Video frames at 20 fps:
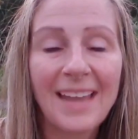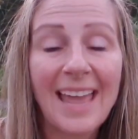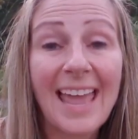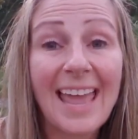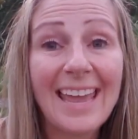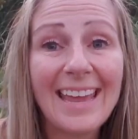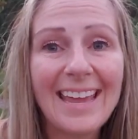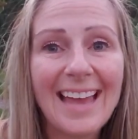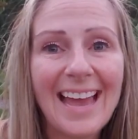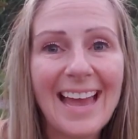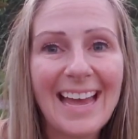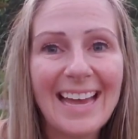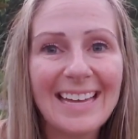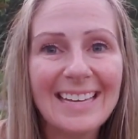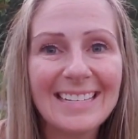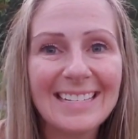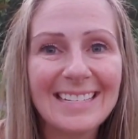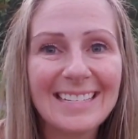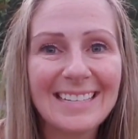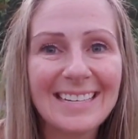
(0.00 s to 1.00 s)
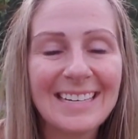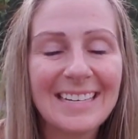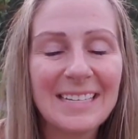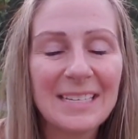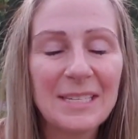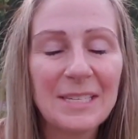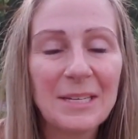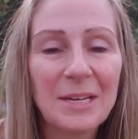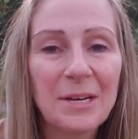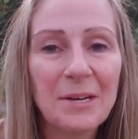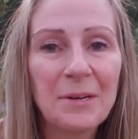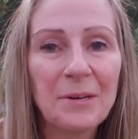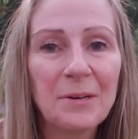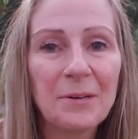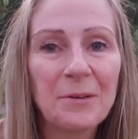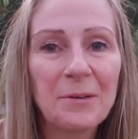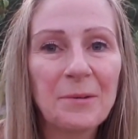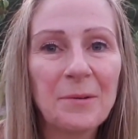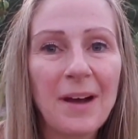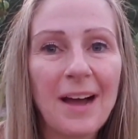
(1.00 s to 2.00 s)
Hey guys,
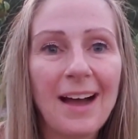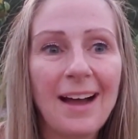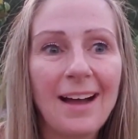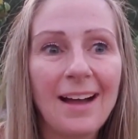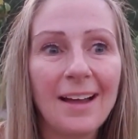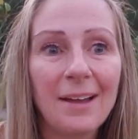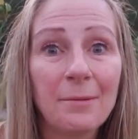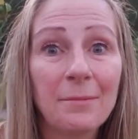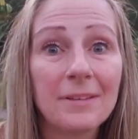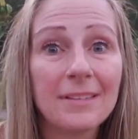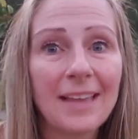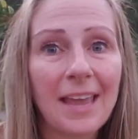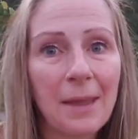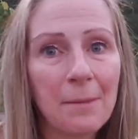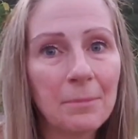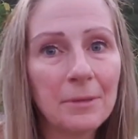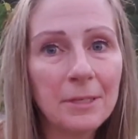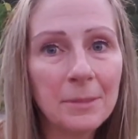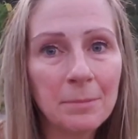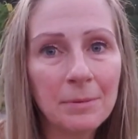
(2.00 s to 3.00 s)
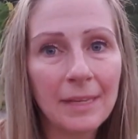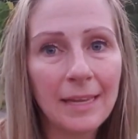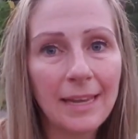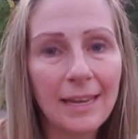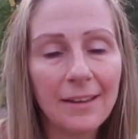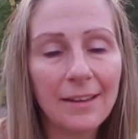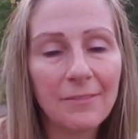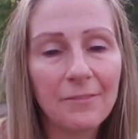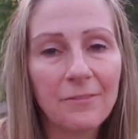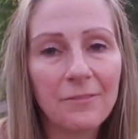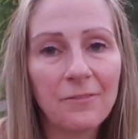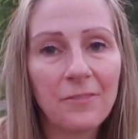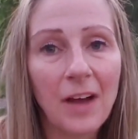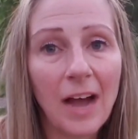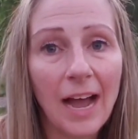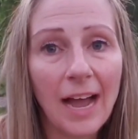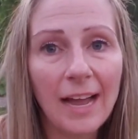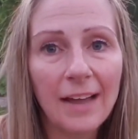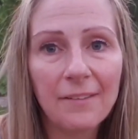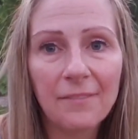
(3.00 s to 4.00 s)
so I was able to plant
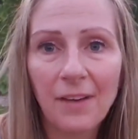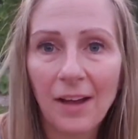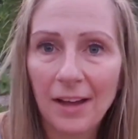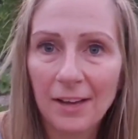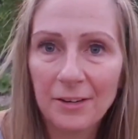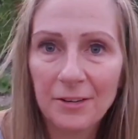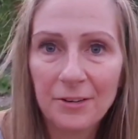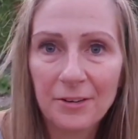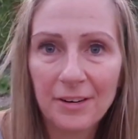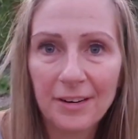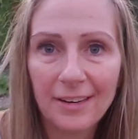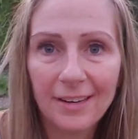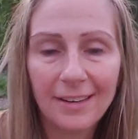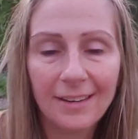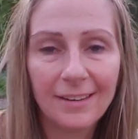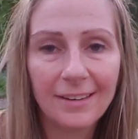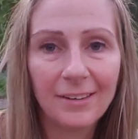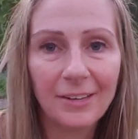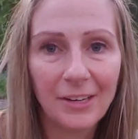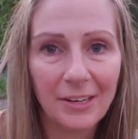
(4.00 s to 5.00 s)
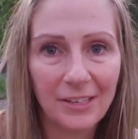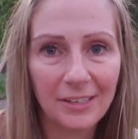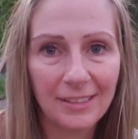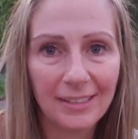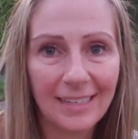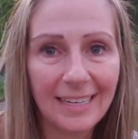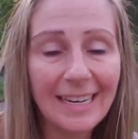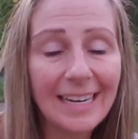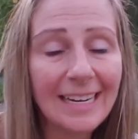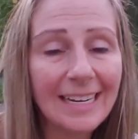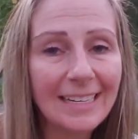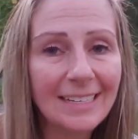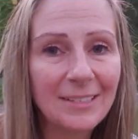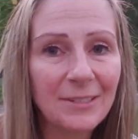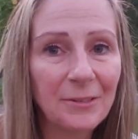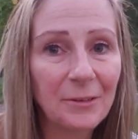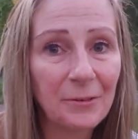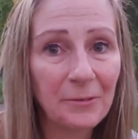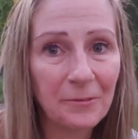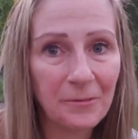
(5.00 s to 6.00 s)
500 garlic
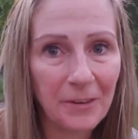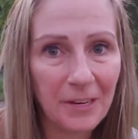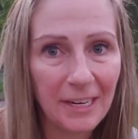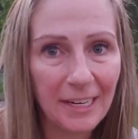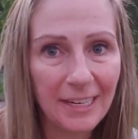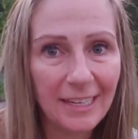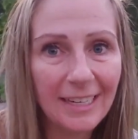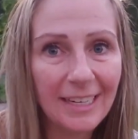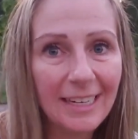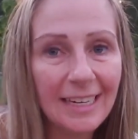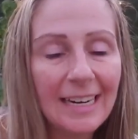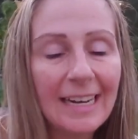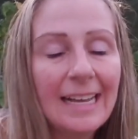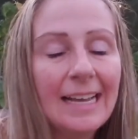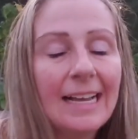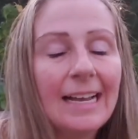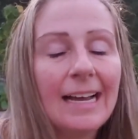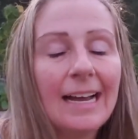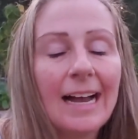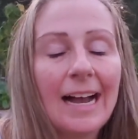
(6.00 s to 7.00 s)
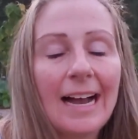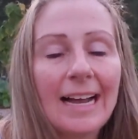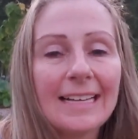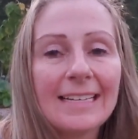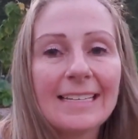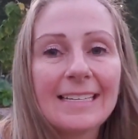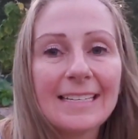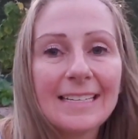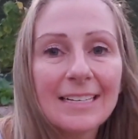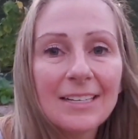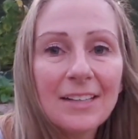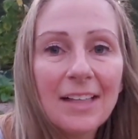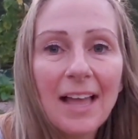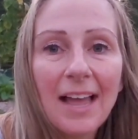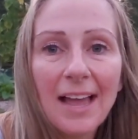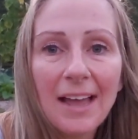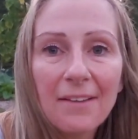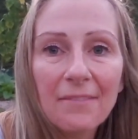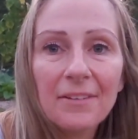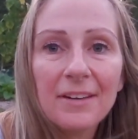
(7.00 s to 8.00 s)
so far. I still
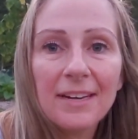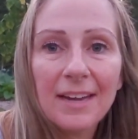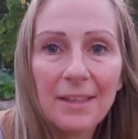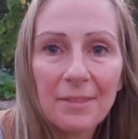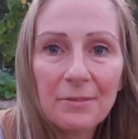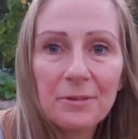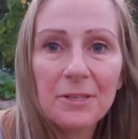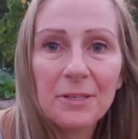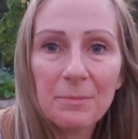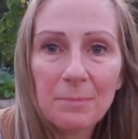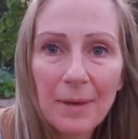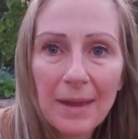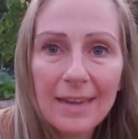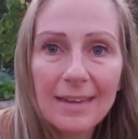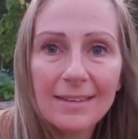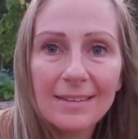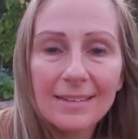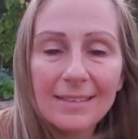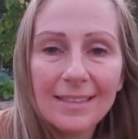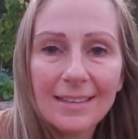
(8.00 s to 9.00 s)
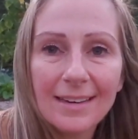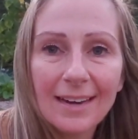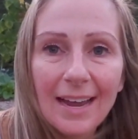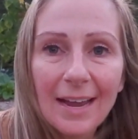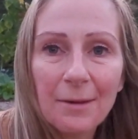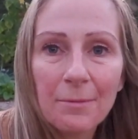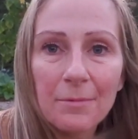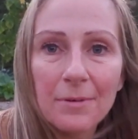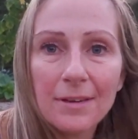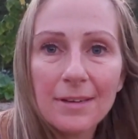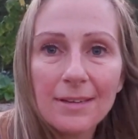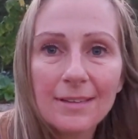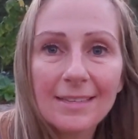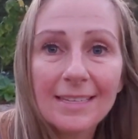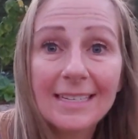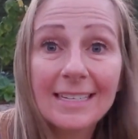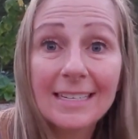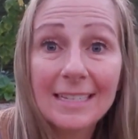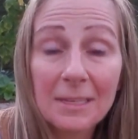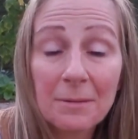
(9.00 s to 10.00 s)
have another space that I
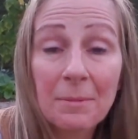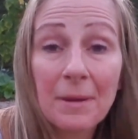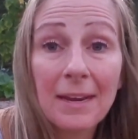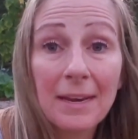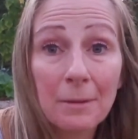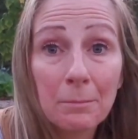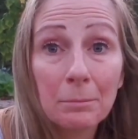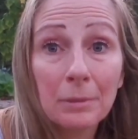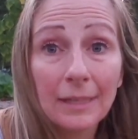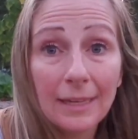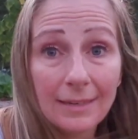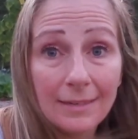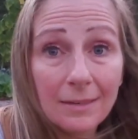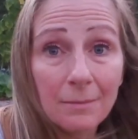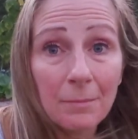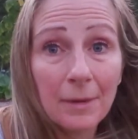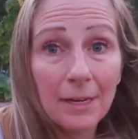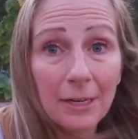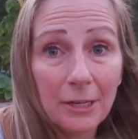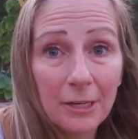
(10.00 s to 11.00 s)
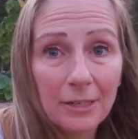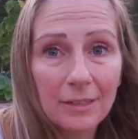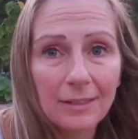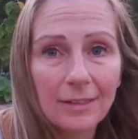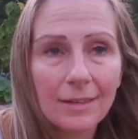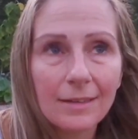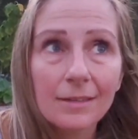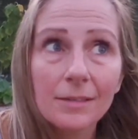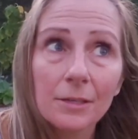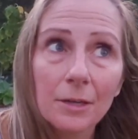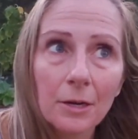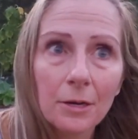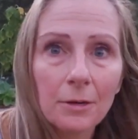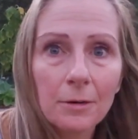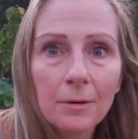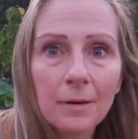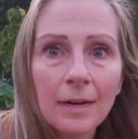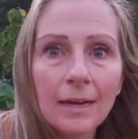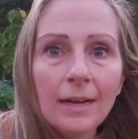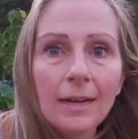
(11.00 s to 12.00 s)
was anticipating planting my garlic,
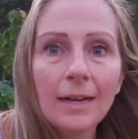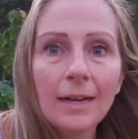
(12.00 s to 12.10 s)
so